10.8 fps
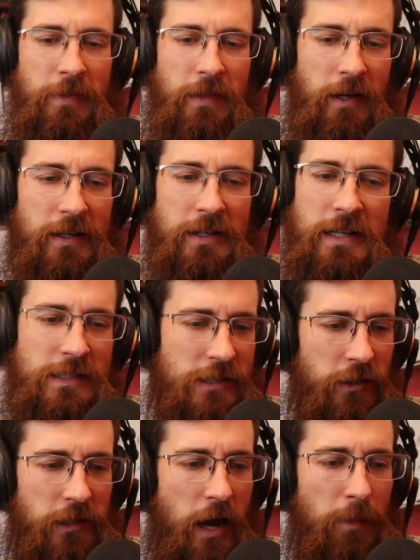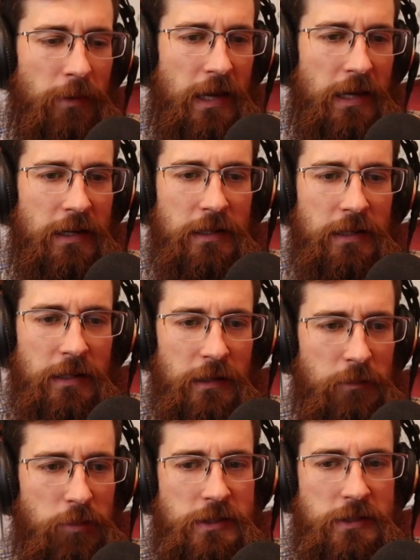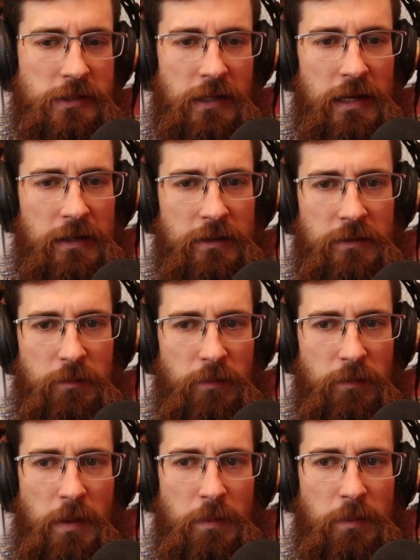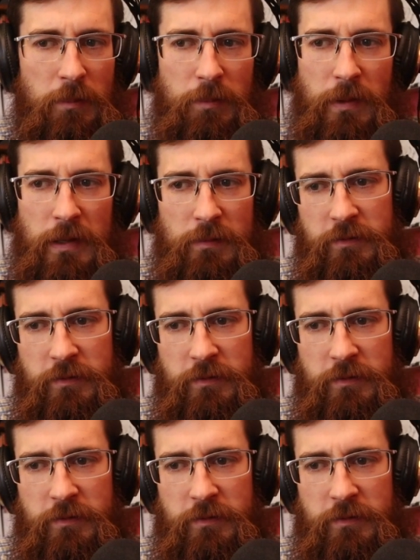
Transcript: unnecessarily complicated and complex and maybe a bit